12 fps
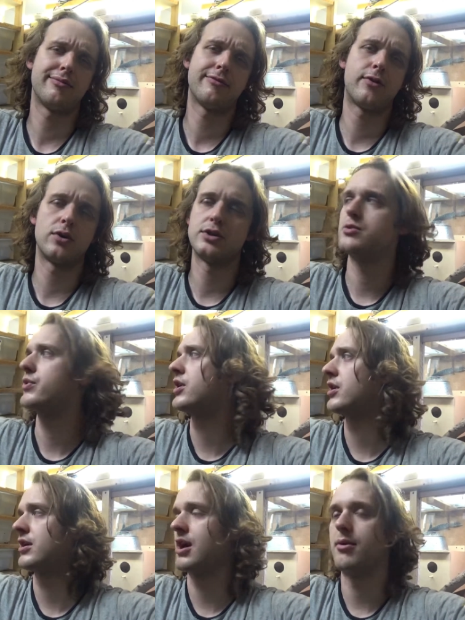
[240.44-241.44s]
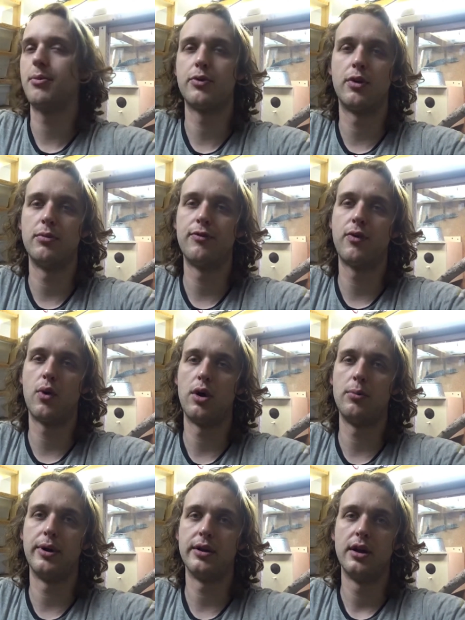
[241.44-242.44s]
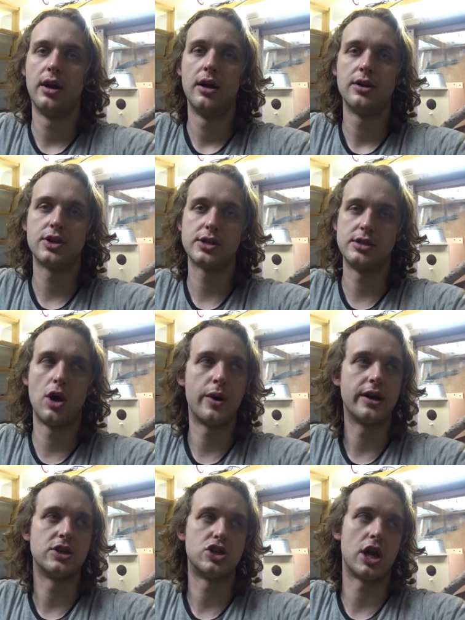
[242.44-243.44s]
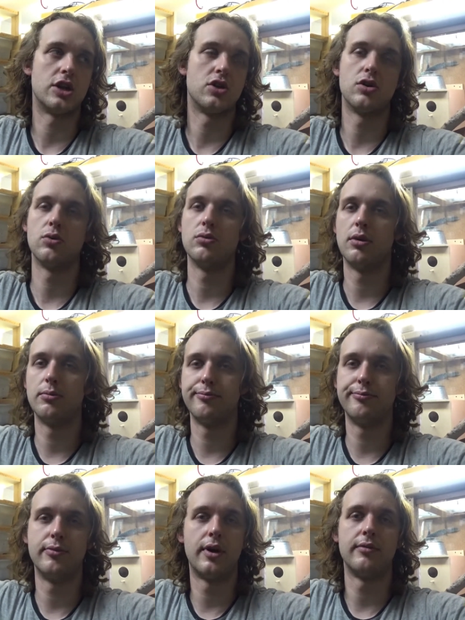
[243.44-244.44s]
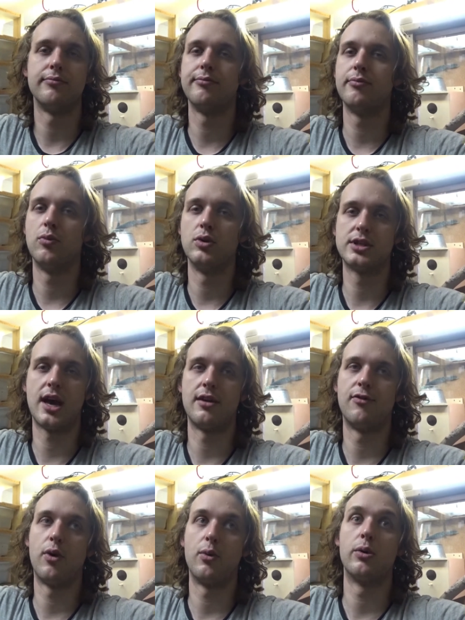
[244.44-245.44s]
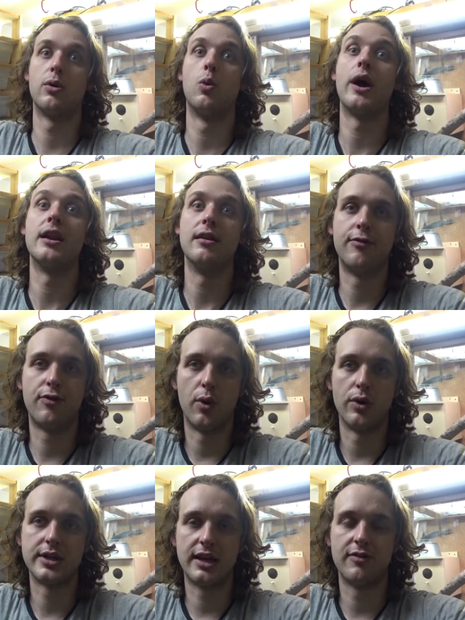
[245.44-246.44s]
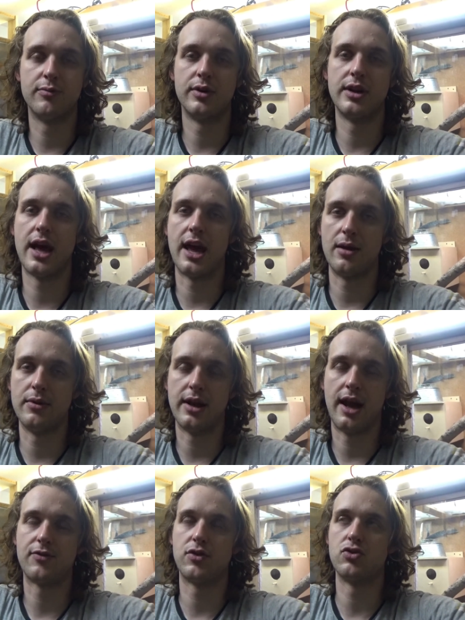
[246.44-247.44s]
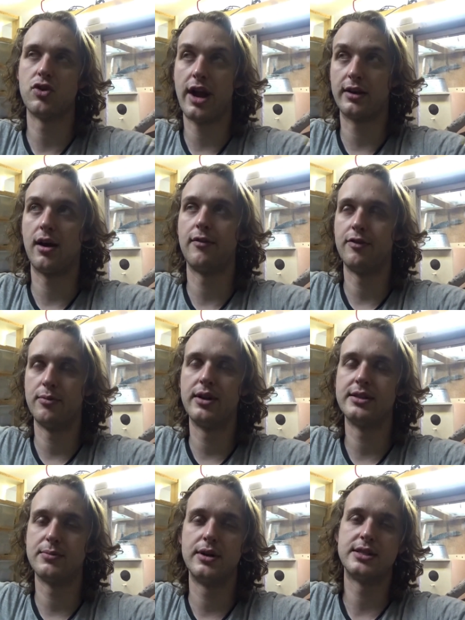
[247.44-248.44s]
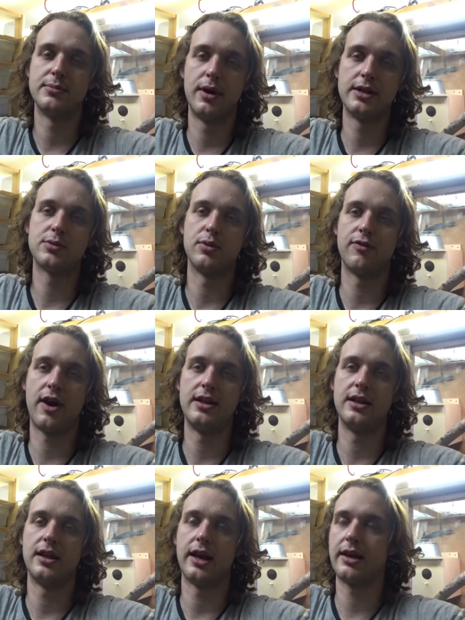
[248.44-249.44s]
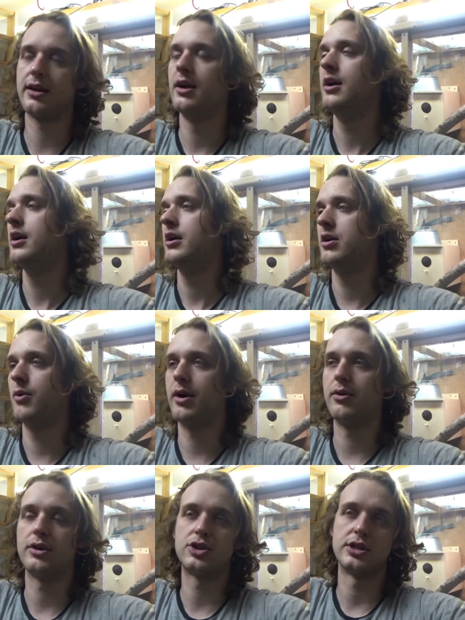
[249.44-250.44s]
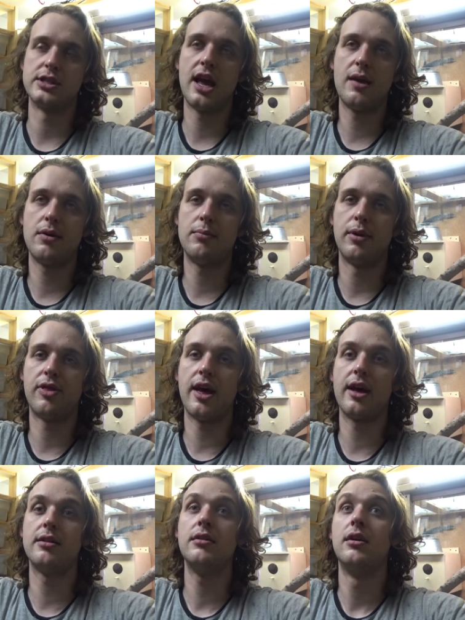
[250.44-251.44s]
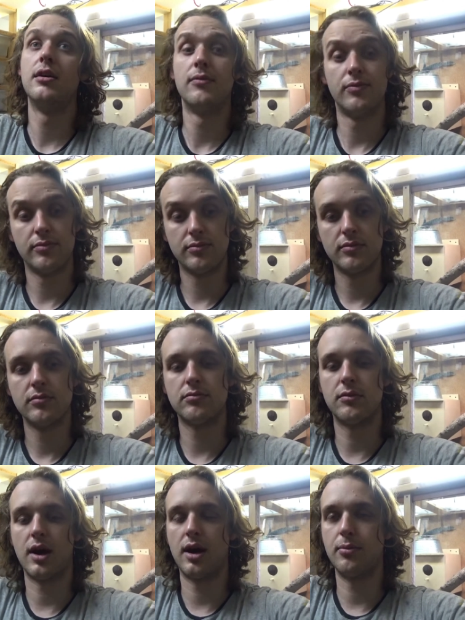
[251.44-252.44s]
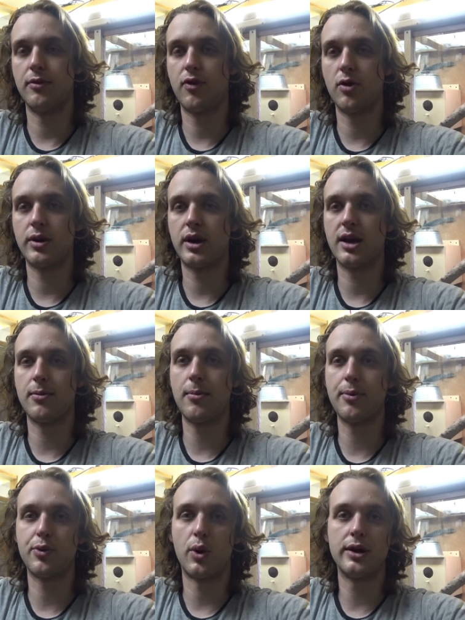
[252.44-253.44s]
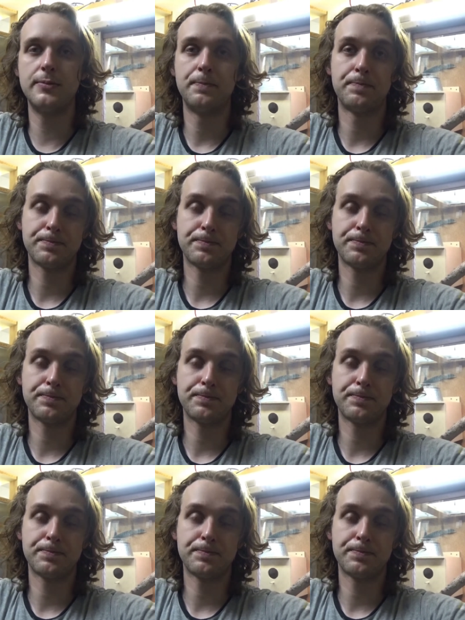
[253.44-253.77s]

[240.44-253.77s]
of course, we could have come up with one before, but just knowing his gender um, was kind of what we were waiting for to give him a name. And after dragged on for months and months and months, we were finally like, you know what, let's just name him. But then, uh, before we could come up with one,